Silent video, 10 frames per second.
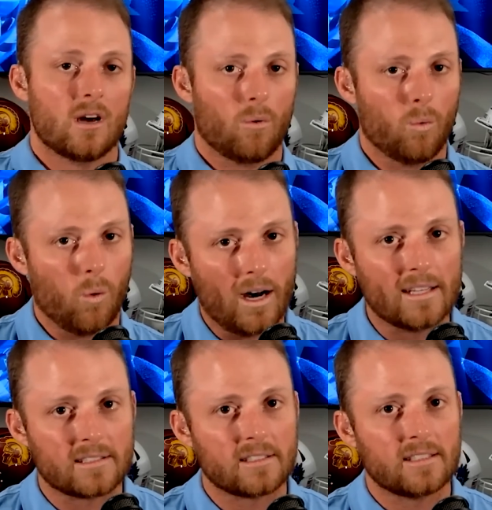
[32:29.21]

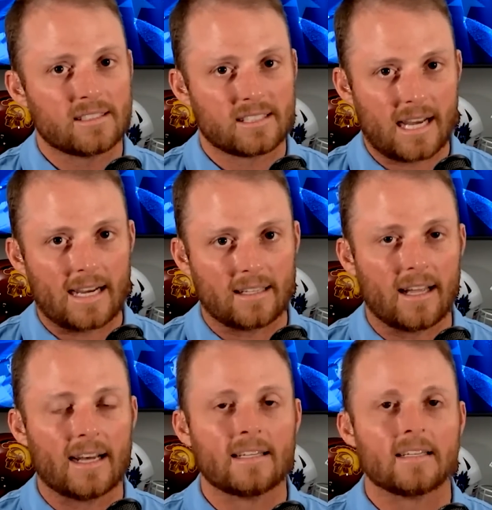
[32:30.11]
was
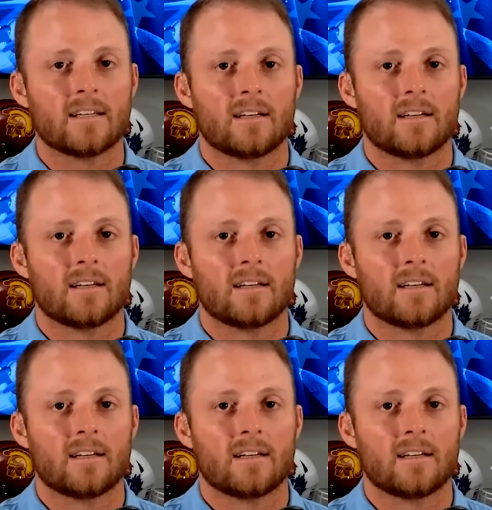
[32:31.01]
sidelined.